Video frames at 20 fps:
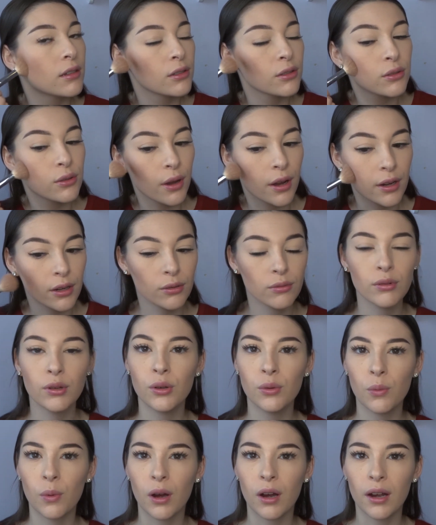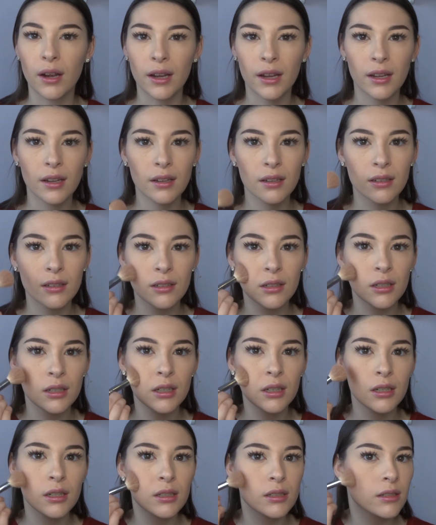So I don't know why
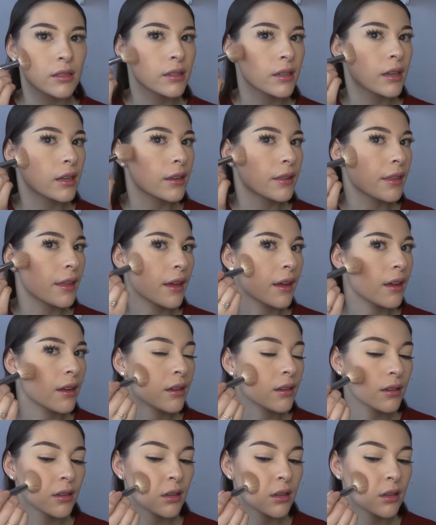it's like that.